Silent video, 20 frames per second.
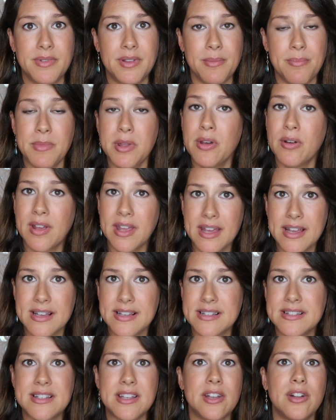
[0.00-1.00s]
the
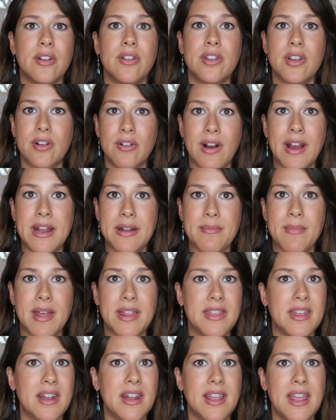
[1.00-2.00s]
mucus, you know, the Creighton
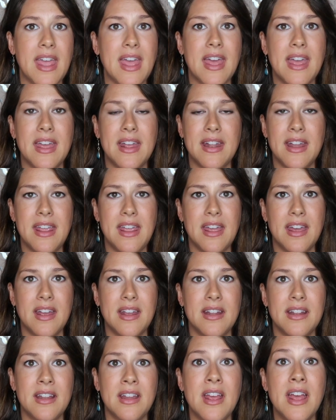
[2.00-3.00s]
method again.
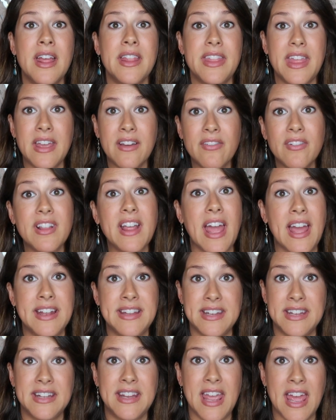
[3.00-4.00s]
And thankfully I
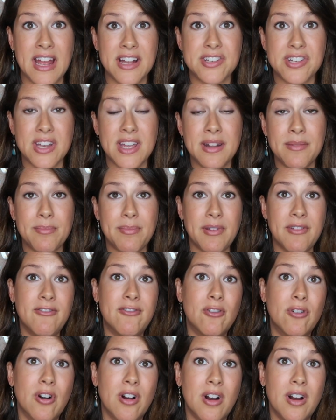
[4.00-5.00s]
did catch it
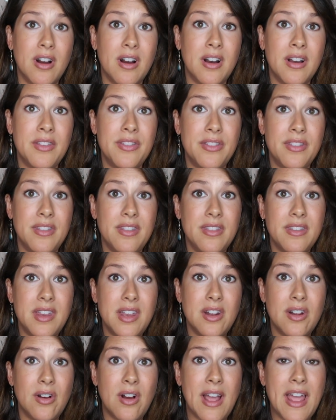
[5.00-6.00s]
before,
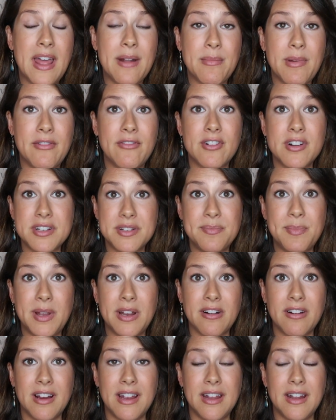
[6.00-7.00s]
you know, I had my first
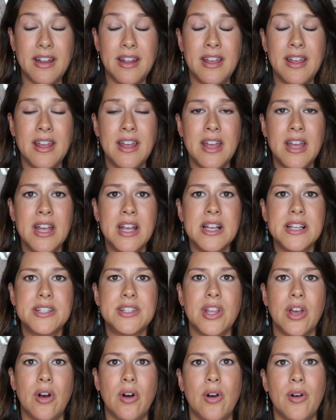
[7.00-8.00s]
period.
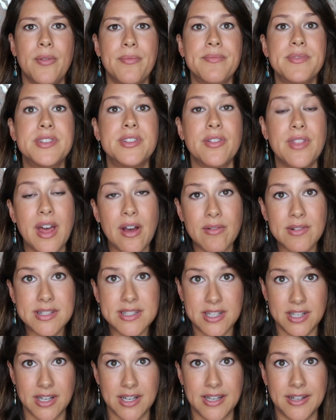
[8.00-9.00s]
So, so that
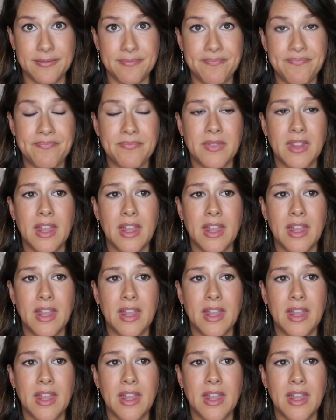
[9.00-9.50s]
was good.